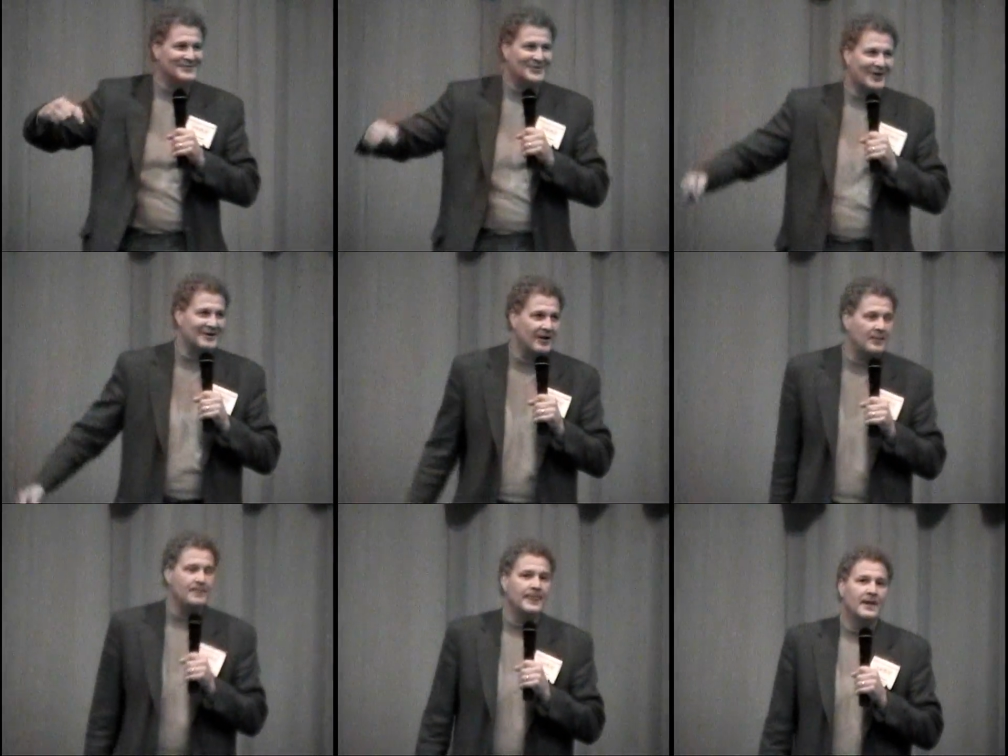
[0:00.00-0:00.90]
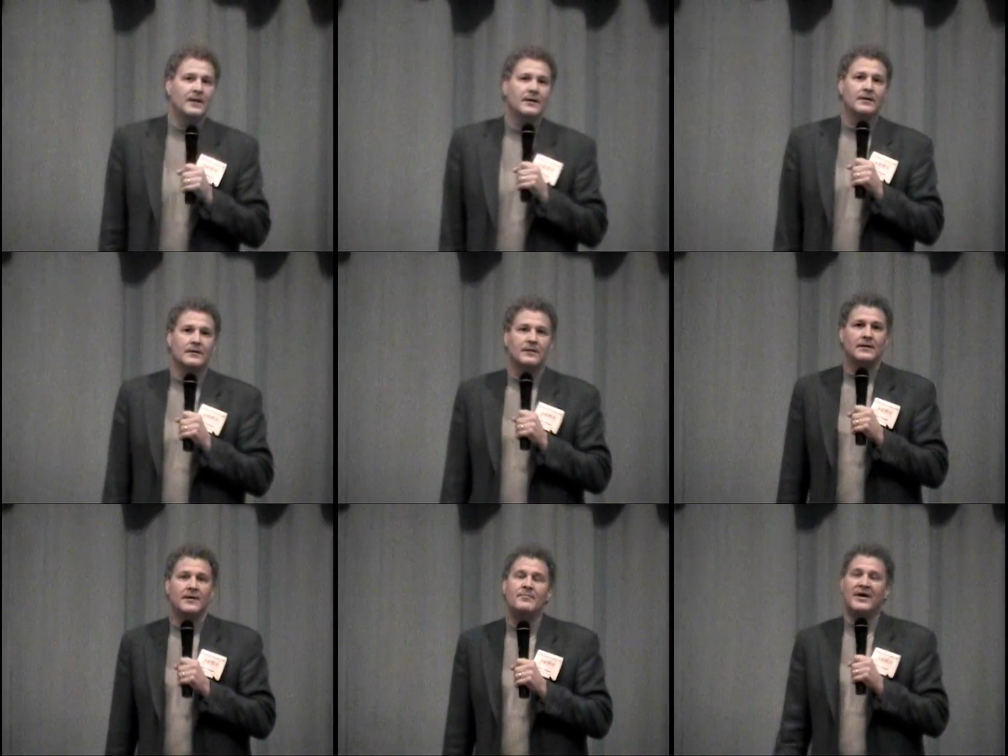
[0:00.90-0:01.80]
comes to our club,
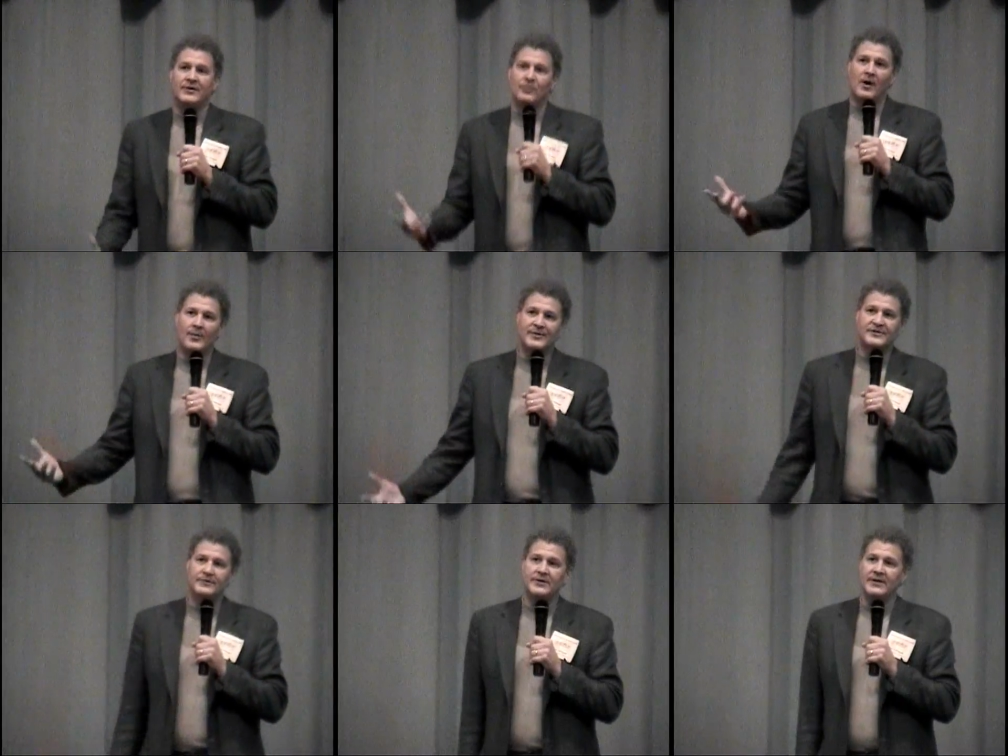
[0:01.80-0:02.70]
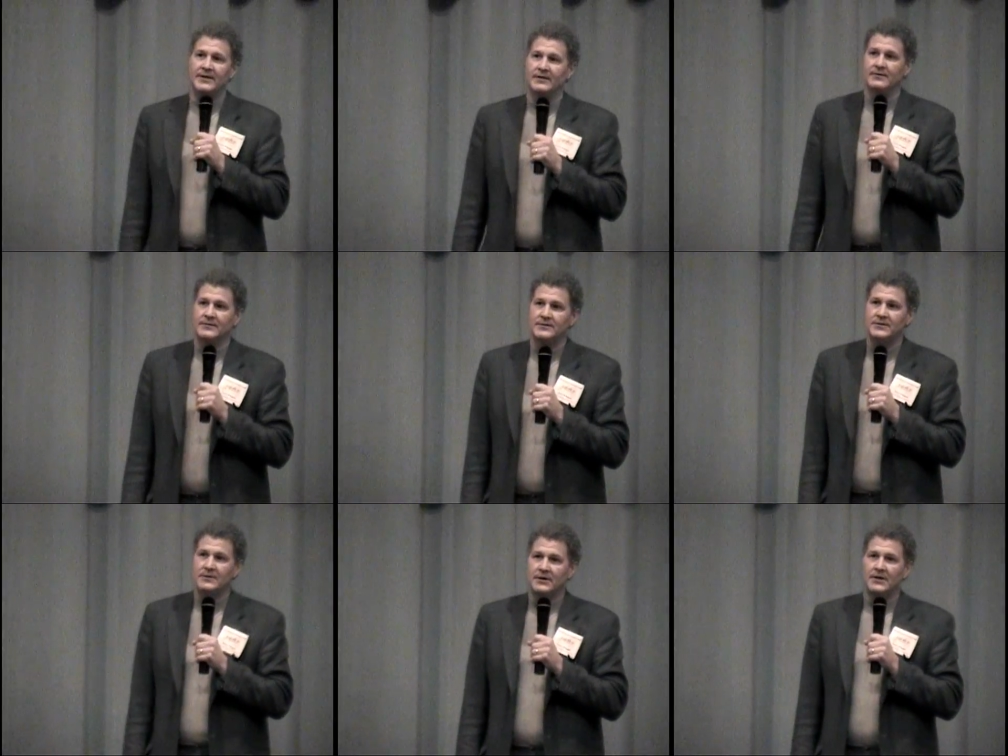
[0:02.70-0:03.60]
it meant new opportunity.
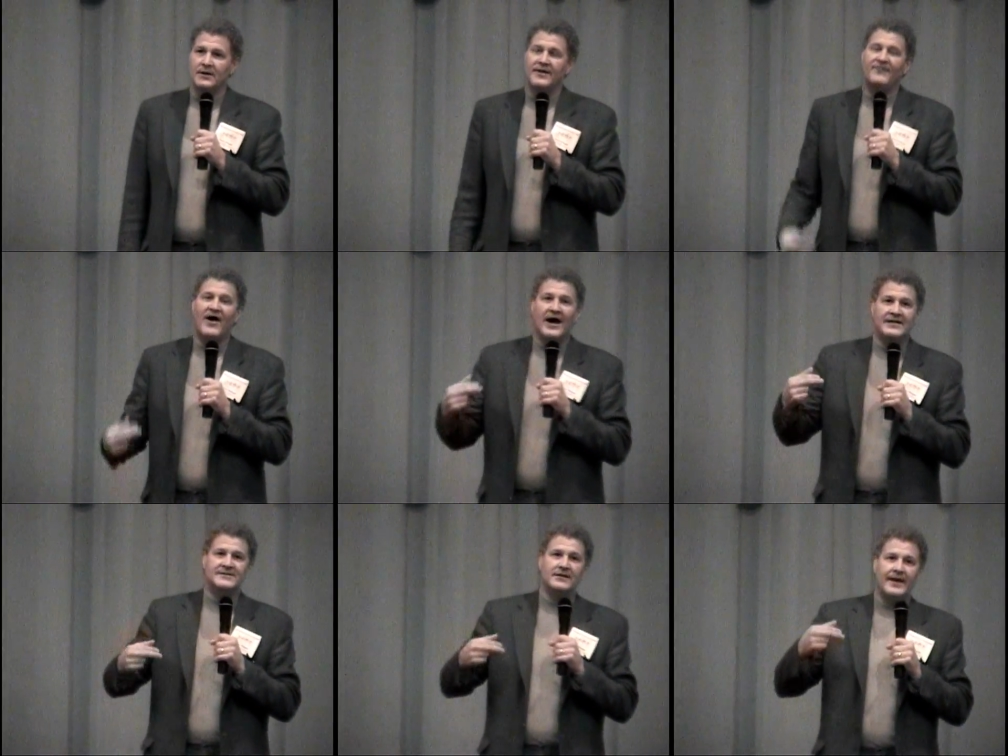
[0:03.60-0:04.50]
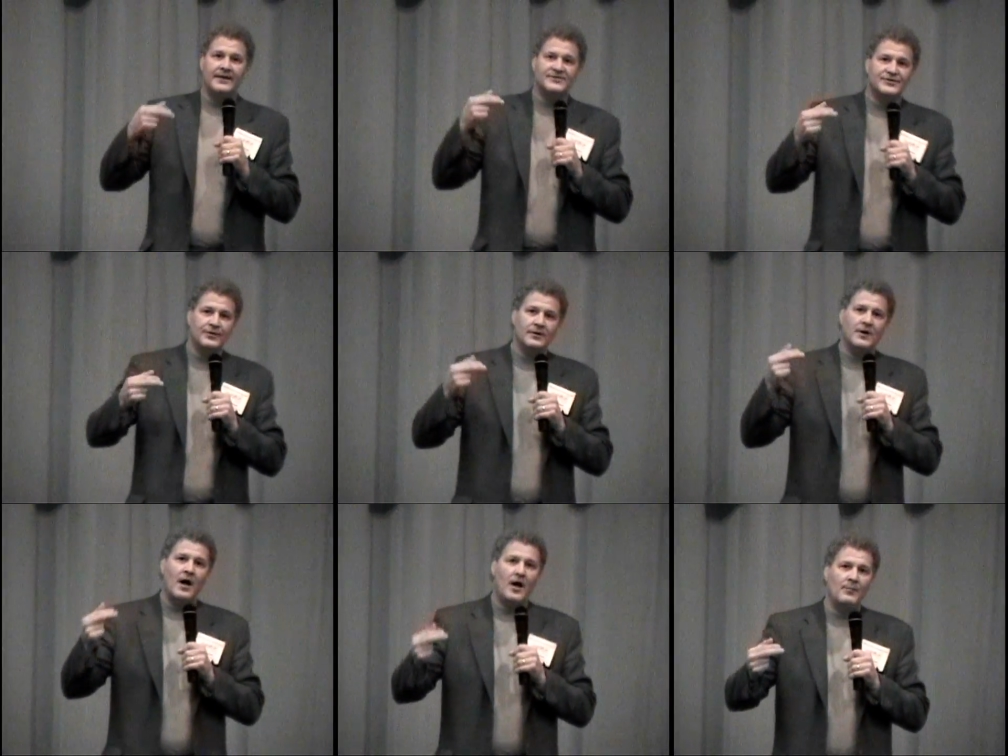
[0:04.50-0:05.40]
They've isolated
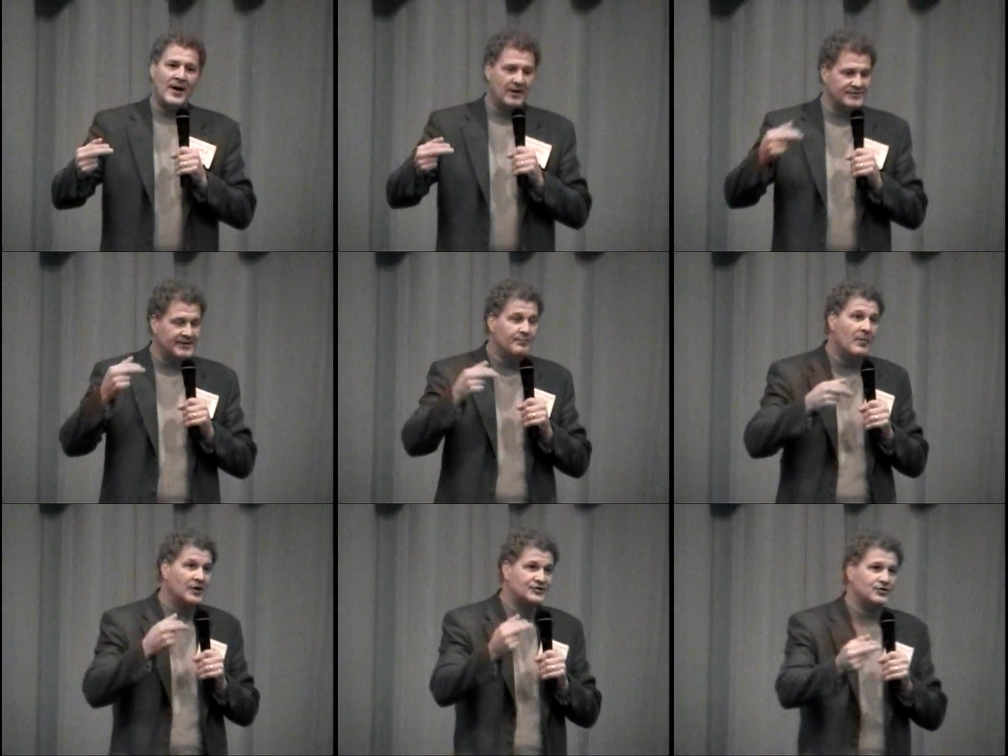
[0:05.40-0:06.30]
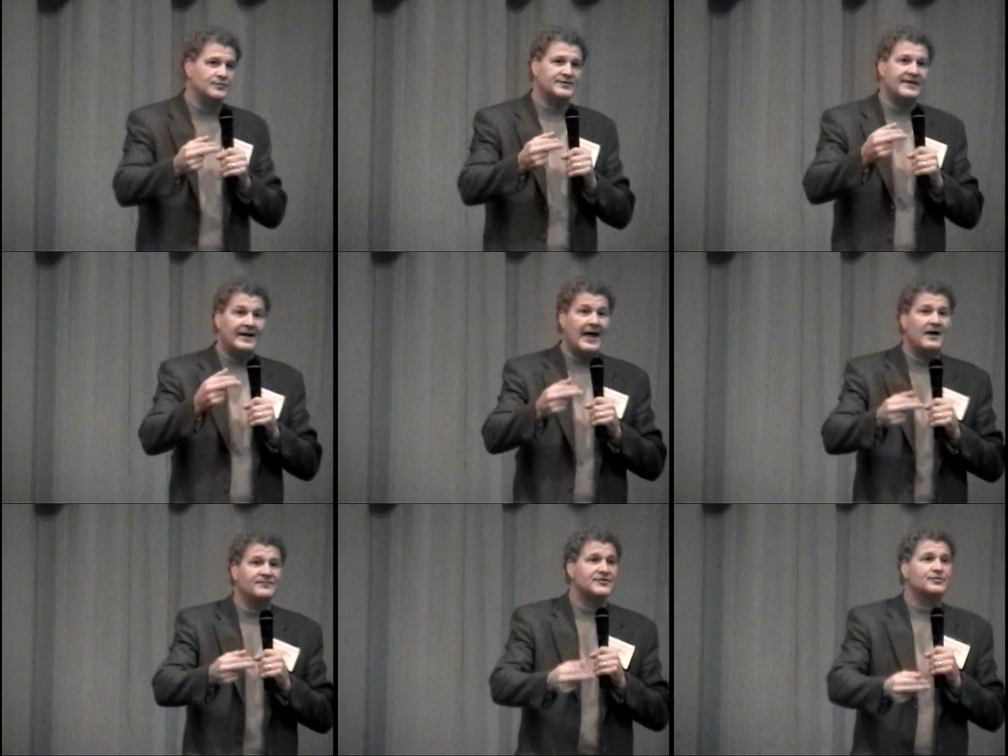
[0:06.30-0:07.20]
certain compounds in mushrooms that
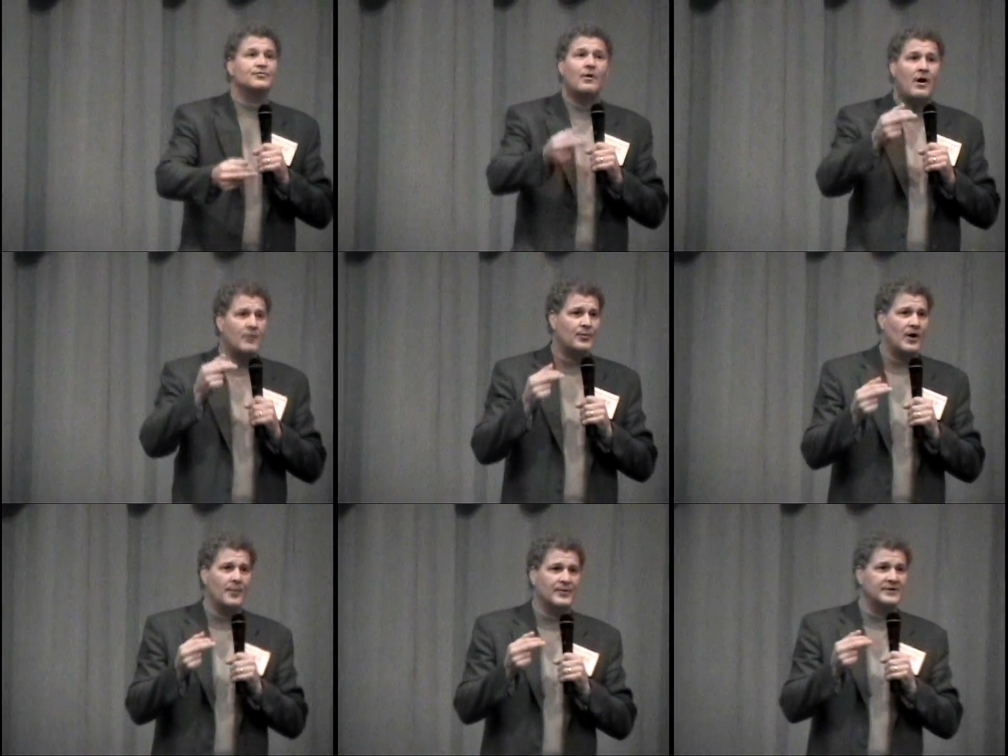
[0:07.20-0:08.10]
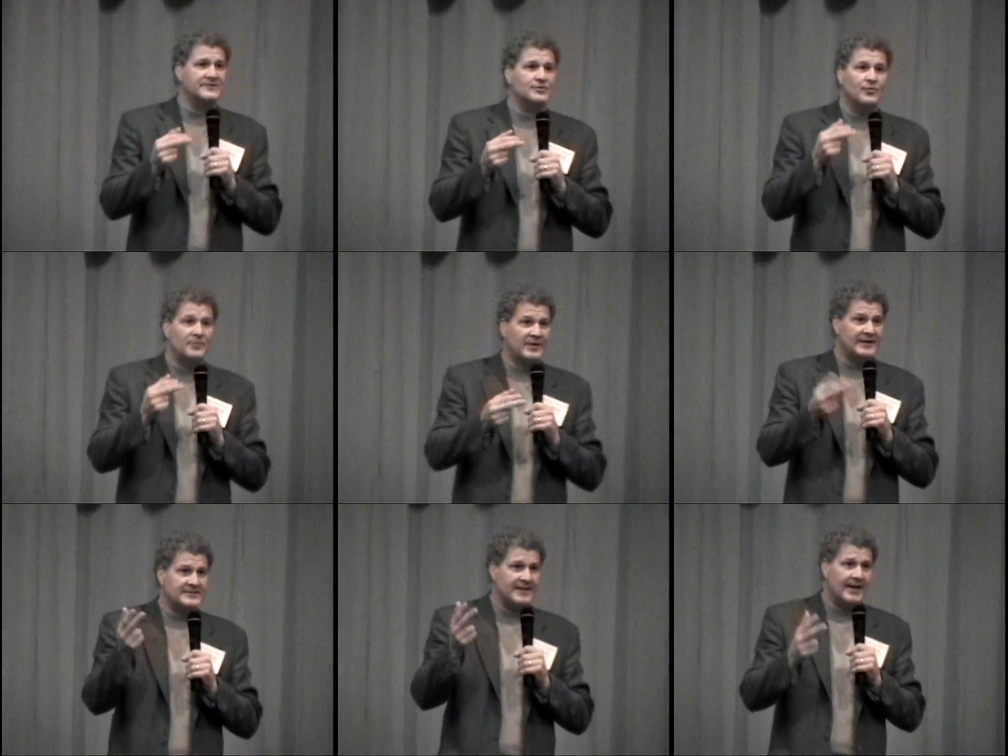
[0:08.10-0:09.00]
have strong properties to
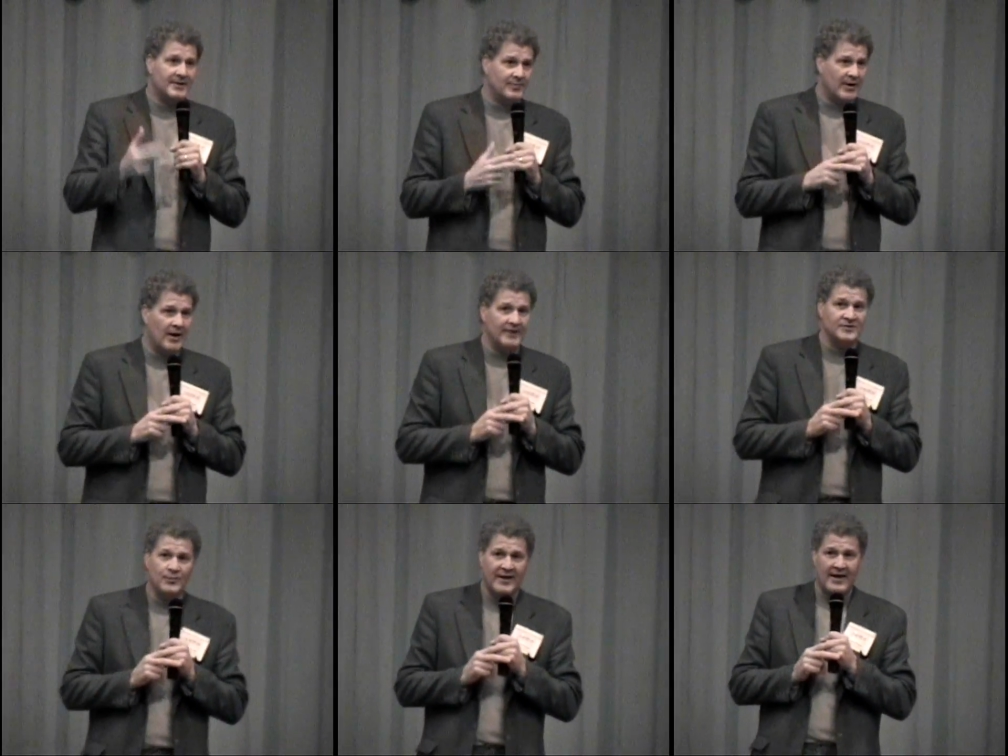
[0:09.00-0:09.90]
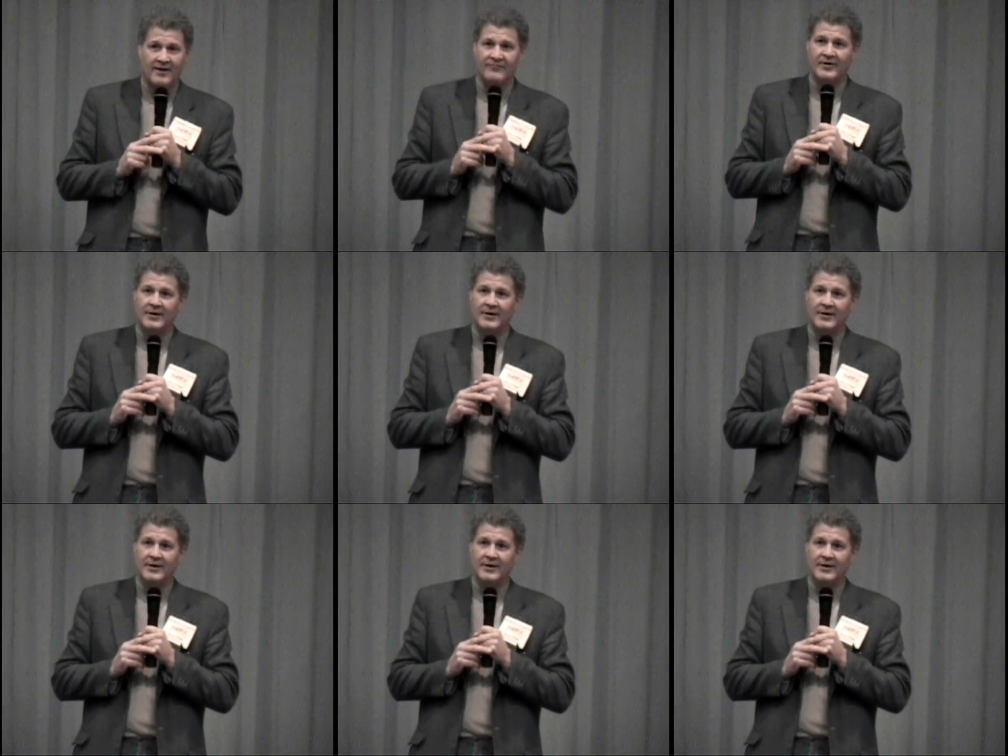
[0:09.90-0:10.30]
replace the antibiotics we have.